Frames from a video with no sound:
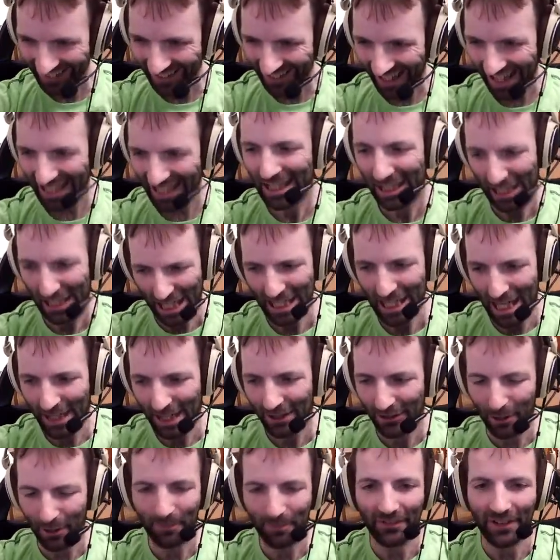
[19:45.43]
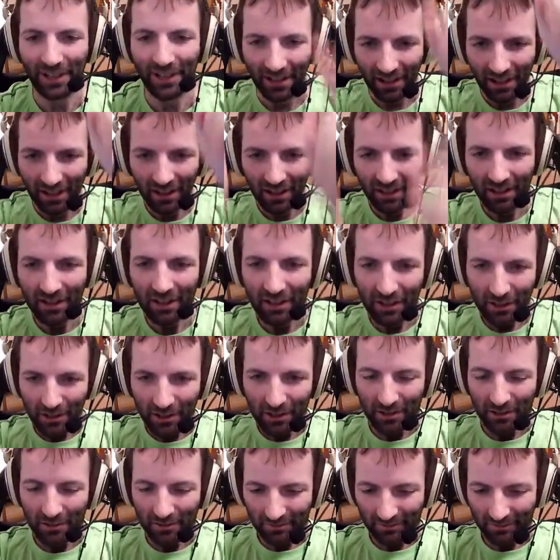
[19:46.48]
and something.
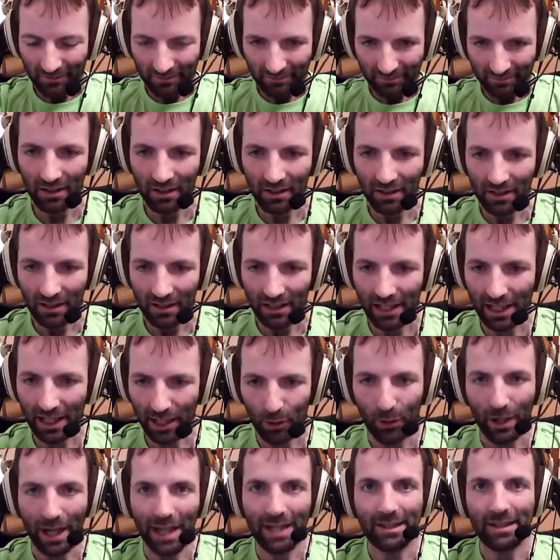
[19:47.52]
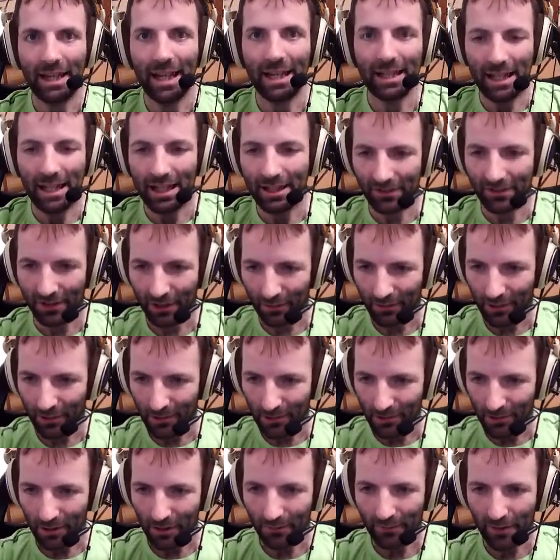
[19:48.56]
Lego
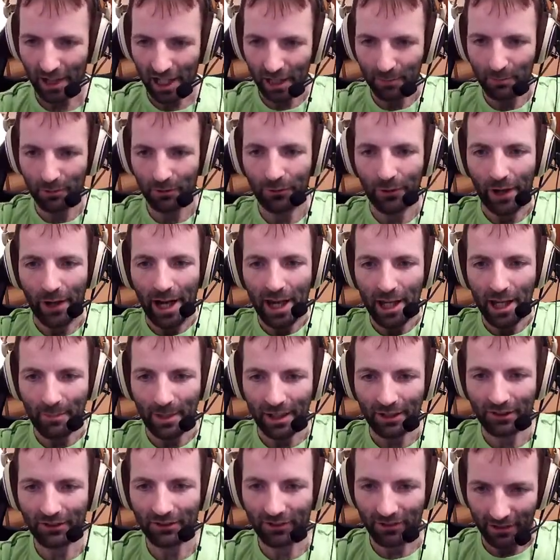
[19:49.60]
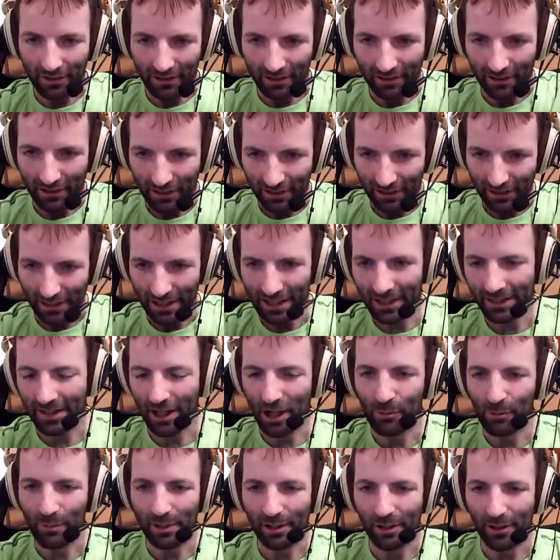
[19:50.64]
8880, available for AMS, link
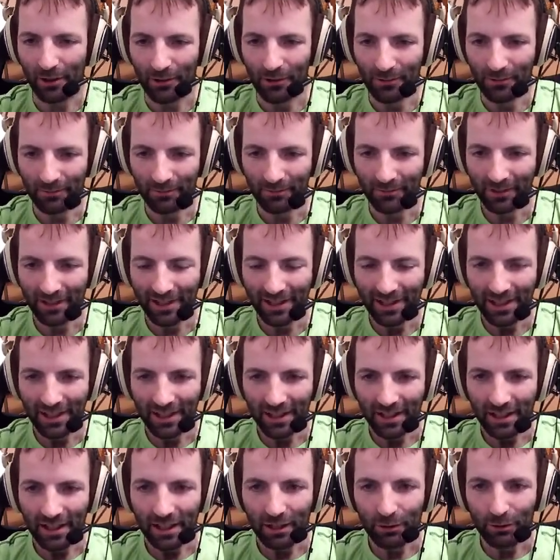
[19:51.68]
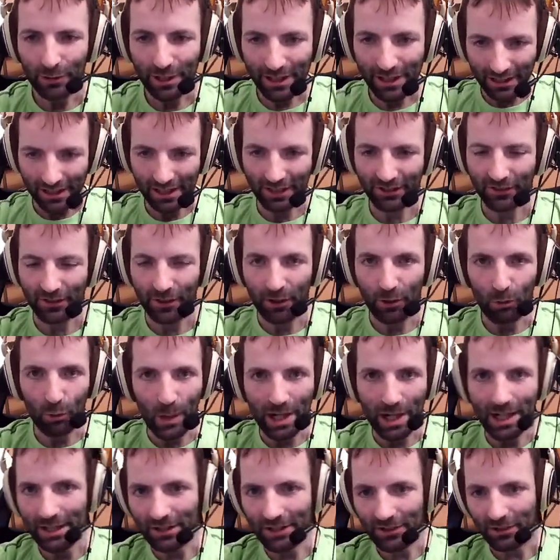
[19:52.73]
down below. Realistic
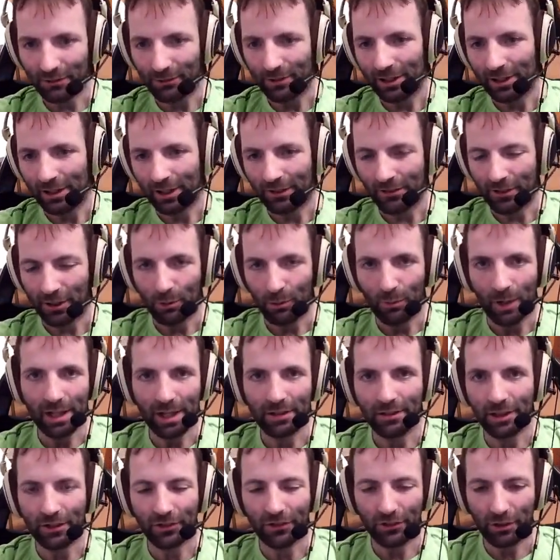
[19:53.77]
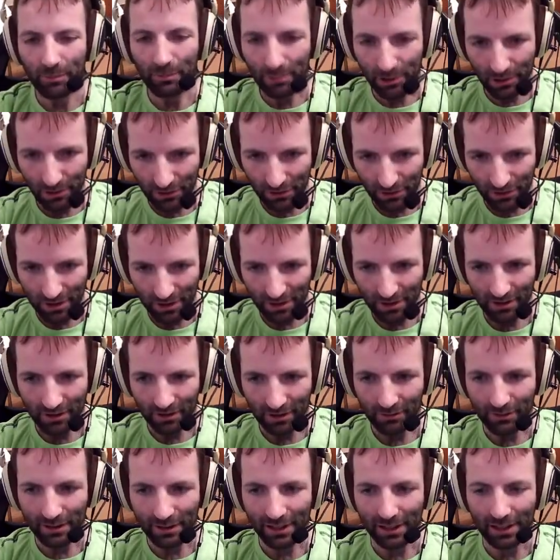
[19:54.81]
weights, realistic weight distribution,
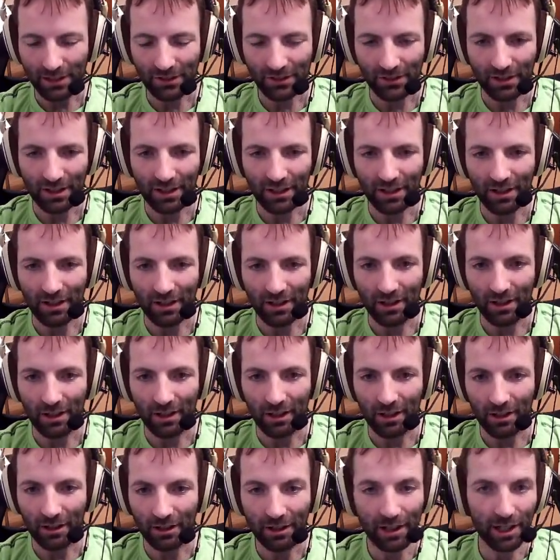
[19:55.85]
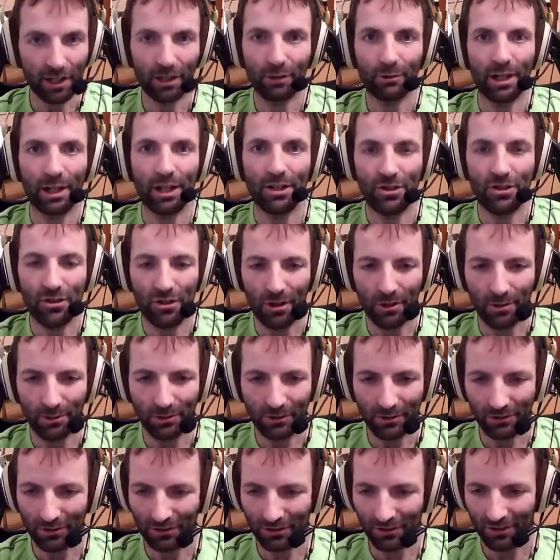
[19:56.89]
realistic gear
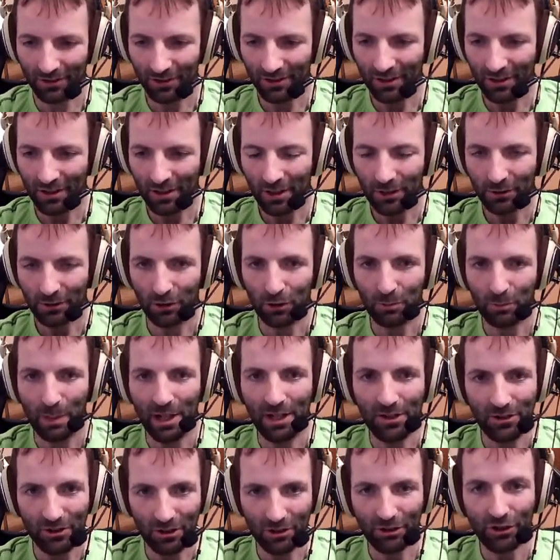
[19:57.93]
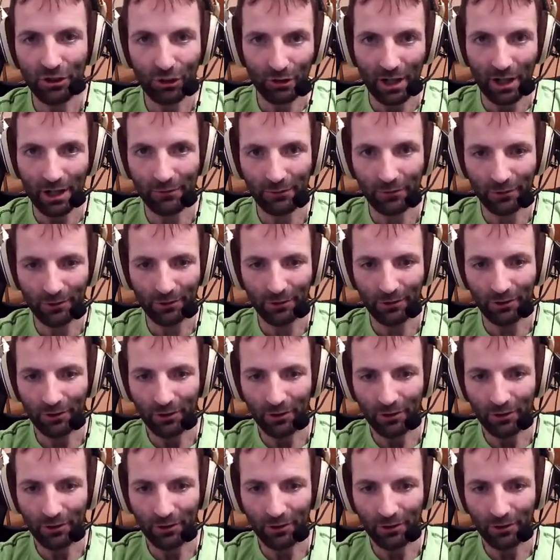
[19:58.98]
ratios, suspension travel,